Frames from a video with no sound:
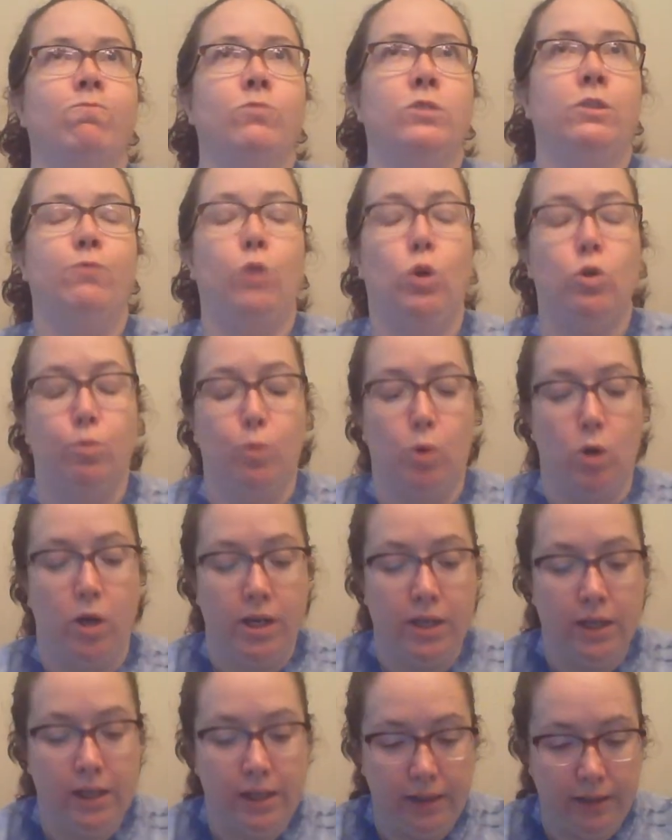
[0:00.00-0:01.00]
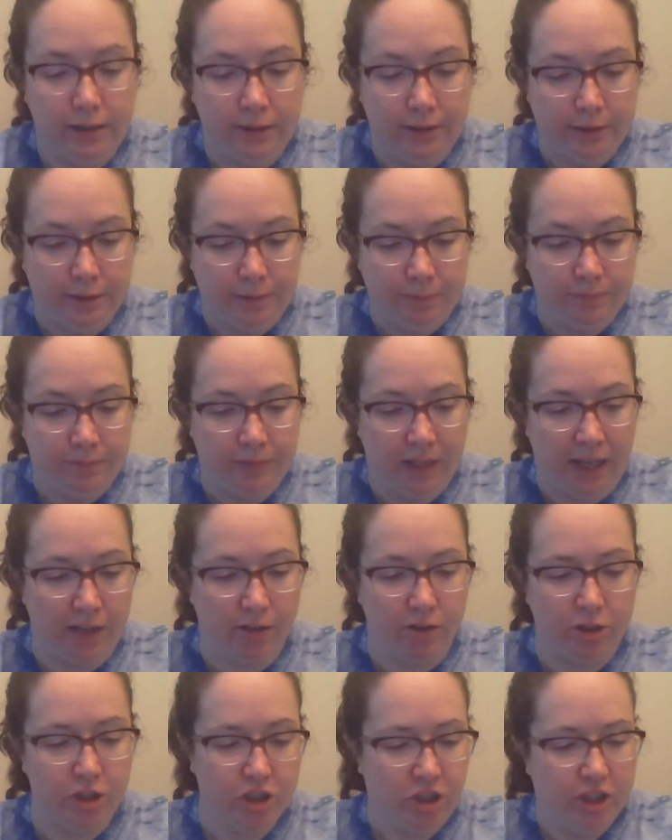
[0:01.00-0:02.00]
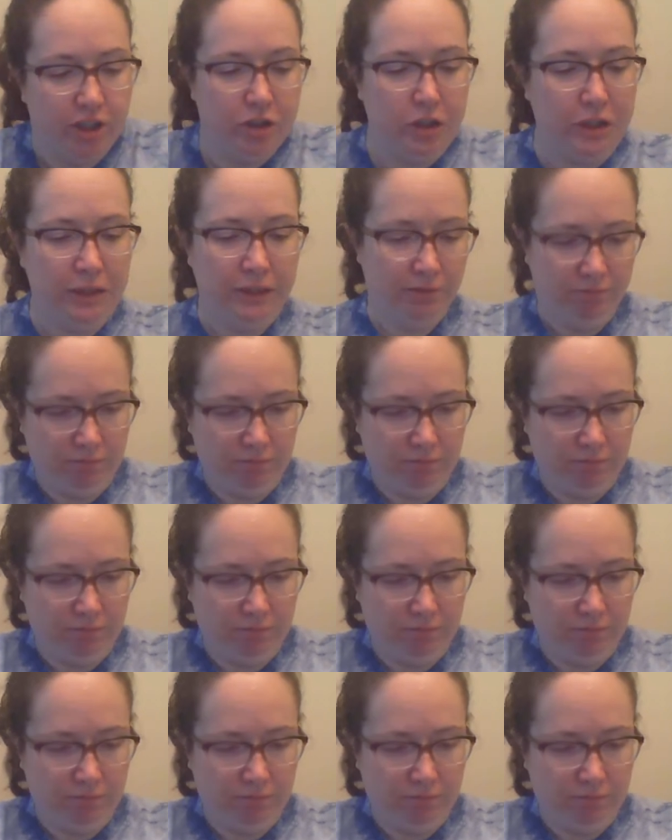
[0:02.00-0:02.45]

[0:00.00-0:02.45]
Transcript: Voldemort." Hagrid shuddered.